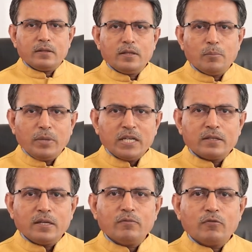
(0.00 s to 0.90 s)
The big
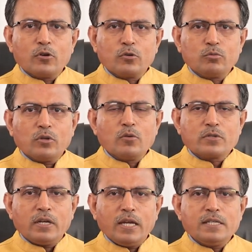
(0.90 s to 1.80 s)
theme for
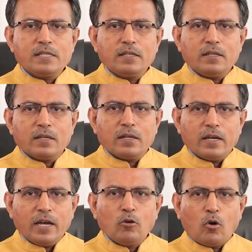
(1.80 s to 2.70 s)
2018
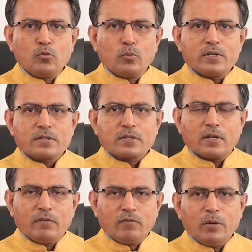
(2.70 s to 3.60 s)
and onwards
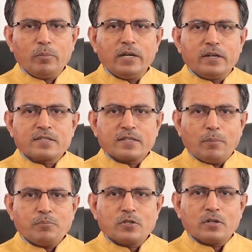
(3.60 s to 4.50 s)
will be
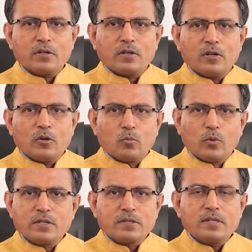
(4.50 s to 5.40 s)
disruptor
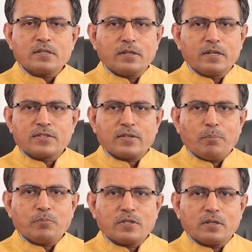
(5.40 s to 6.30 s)
versus
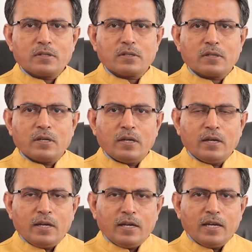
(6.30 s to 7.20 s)
disrupted.
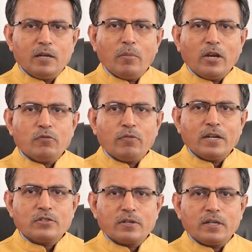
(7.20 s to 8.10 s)
In
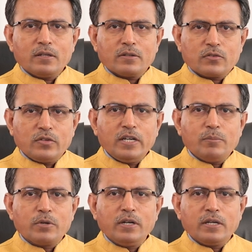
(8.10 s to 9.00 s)
manufacturing,
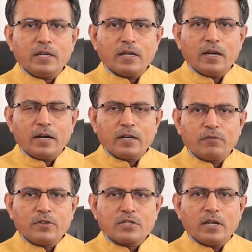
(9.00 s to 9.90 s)
3D printing and
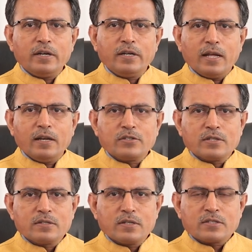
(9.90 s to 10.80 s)
artificial
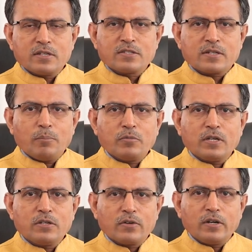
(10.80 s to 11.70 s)
intelligence is
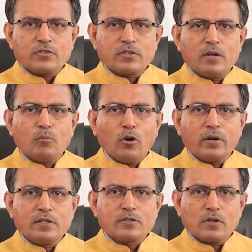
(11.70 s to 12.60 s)
disrupting traditional
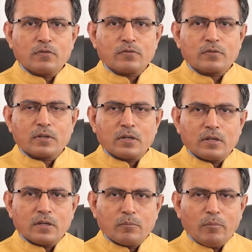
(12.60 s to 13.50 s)
models of
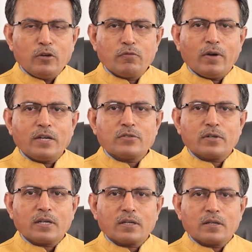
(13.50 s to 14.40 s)

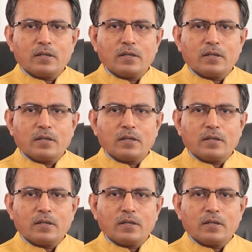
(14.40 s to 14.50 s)
manufacturing.